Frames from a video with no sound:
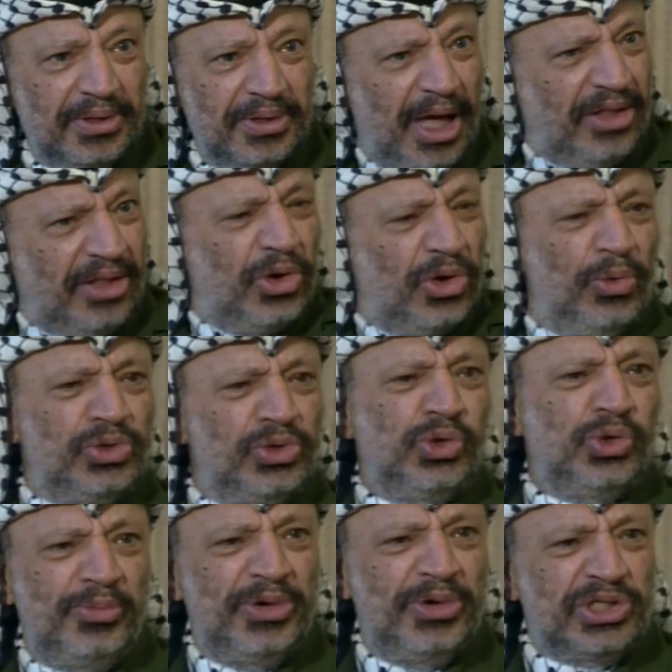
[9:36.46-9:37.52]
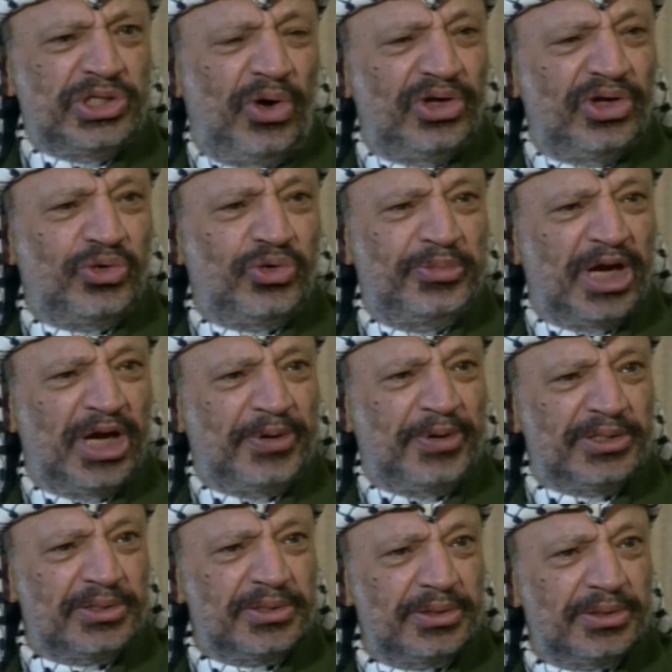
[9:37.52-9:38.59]
And with whom he is going to make
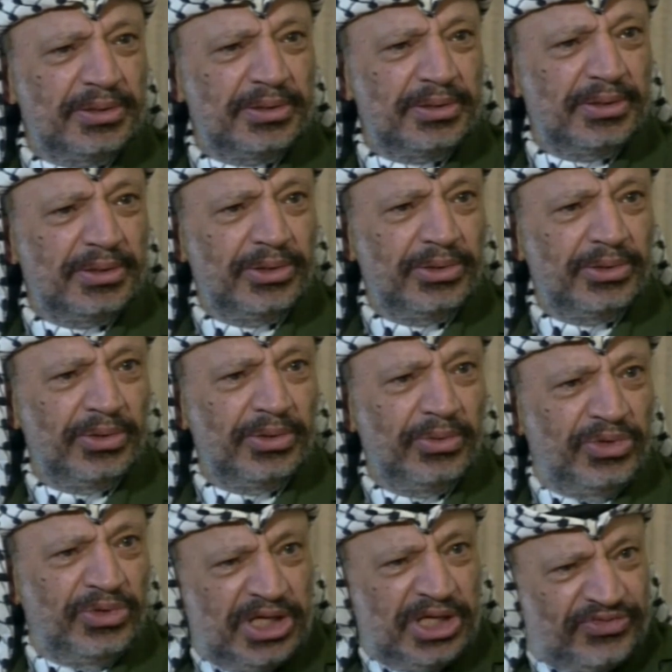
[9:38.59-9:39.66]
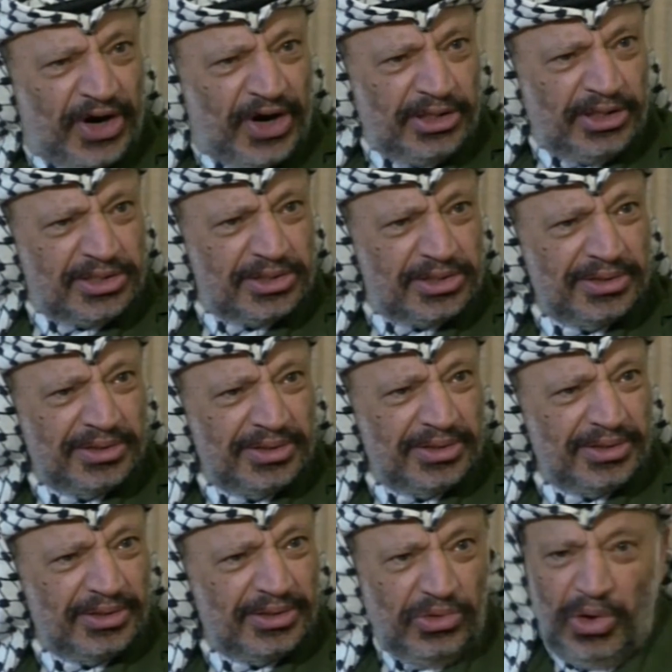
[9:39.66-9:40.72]
peace? With his friends?
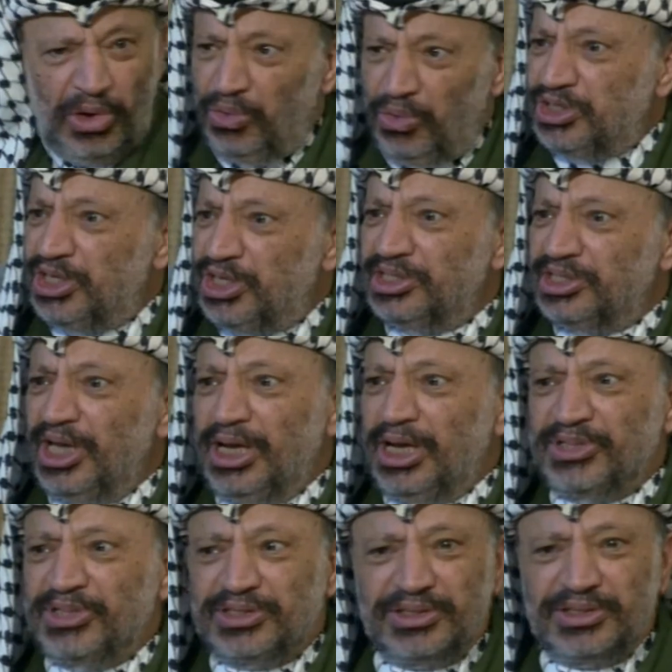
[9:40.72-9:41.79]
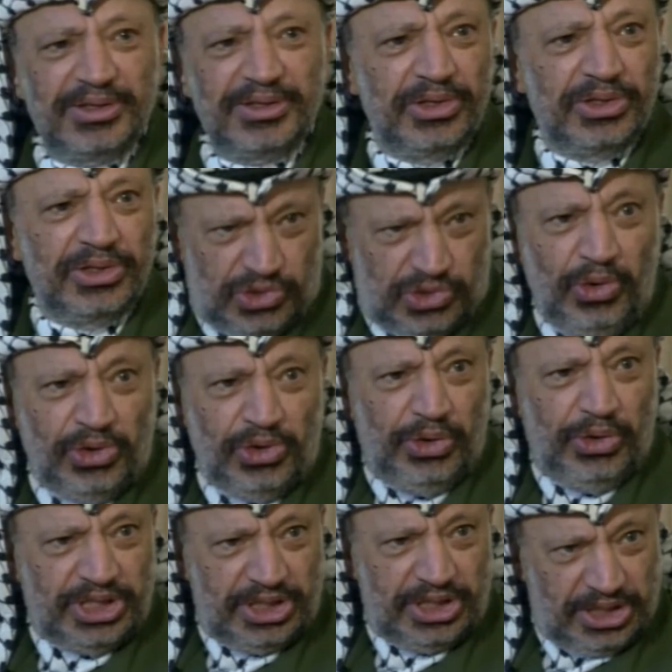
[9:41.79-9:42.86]
No, with his enemies. So
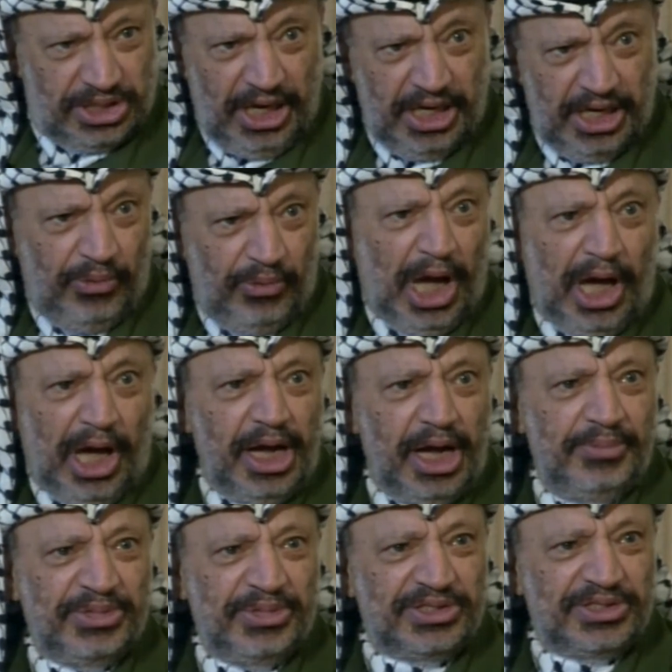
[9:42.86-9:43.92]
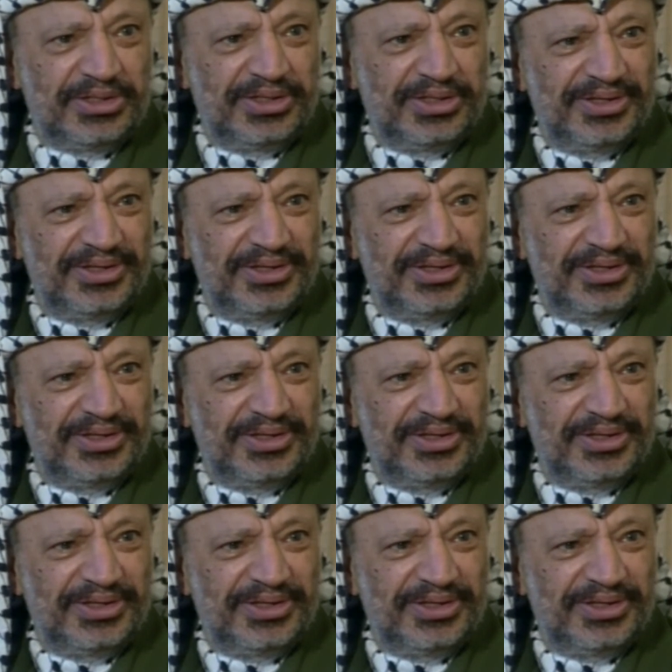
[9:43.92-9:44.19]
till now we are enemies.